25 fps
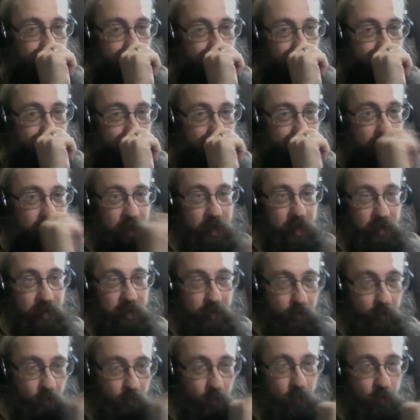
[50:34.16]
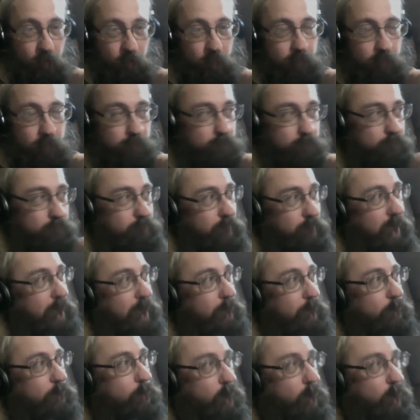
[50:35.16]
be
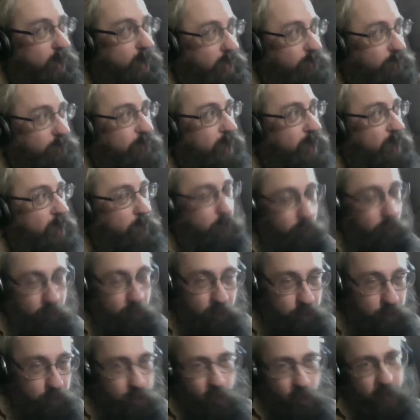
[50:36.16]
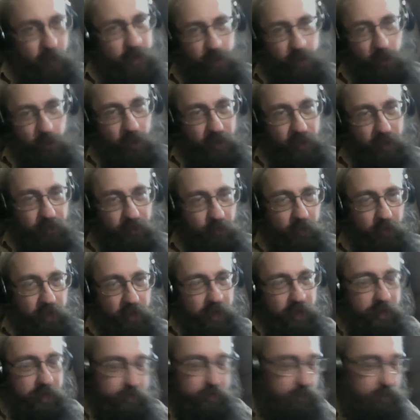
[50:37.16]
qualified or a good choice or whatever it
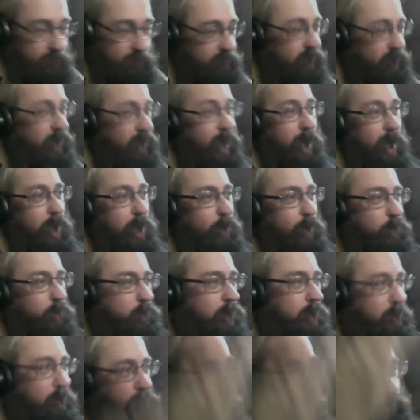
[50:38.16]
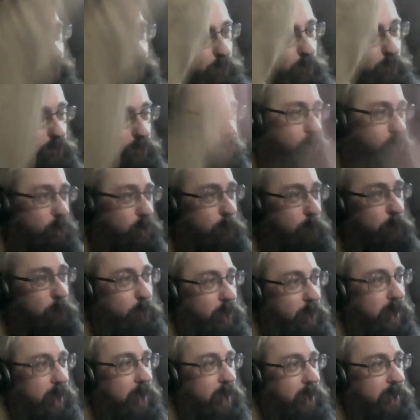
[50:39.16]
is? All you have to do is hold up your
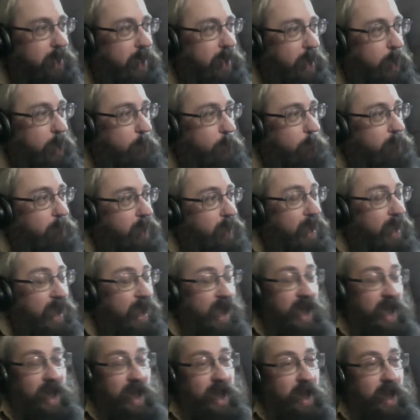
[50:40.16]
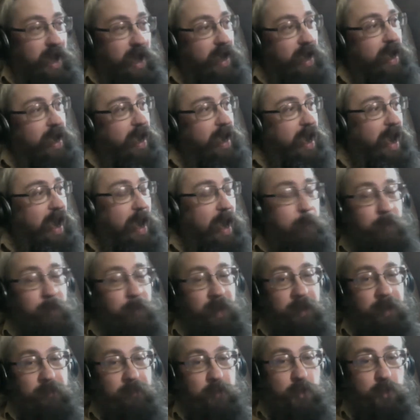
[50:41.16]
hand and go, I
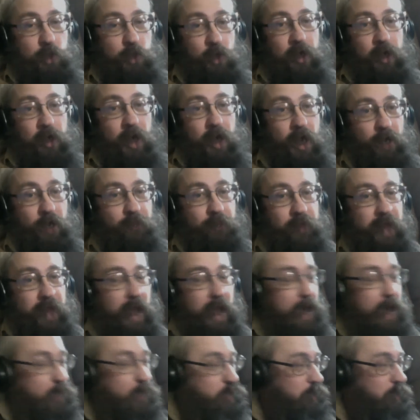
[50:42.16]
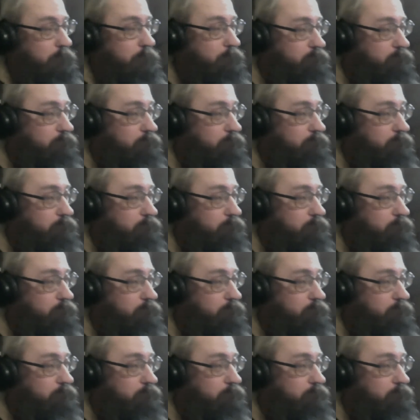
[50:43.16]
believe in jury nullification.